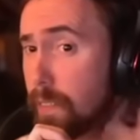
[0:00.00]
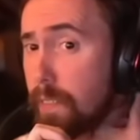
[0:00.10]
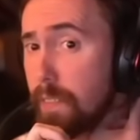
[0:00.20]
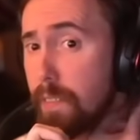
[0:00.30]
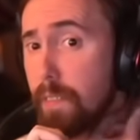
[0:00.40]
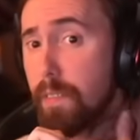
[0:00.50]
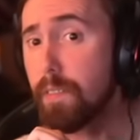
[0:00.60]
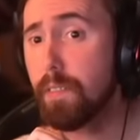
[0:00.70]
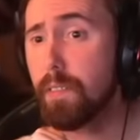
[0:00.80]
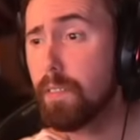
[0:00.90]

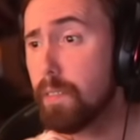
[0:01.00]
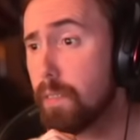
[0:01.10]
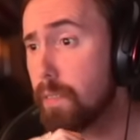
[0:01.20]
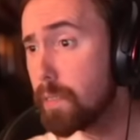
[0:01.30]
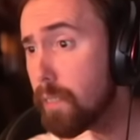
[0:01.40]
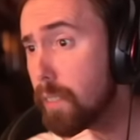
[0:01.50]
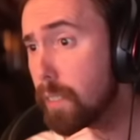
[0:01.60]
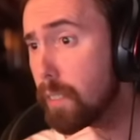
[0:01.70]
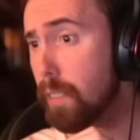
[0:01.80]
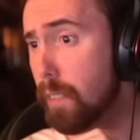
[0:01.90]

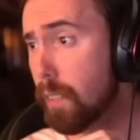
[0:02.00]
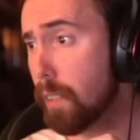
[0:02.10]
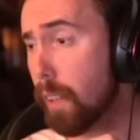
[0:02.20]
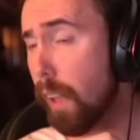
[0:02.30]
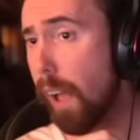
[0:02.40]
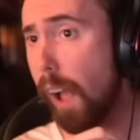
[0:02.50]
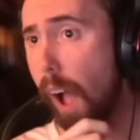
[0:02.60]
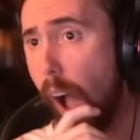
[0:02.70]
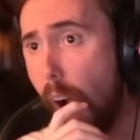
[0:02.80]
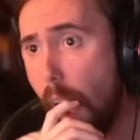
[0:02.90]

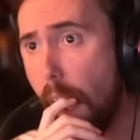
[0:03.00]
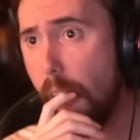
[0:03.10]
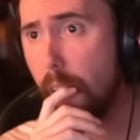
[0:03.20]
(not speaking)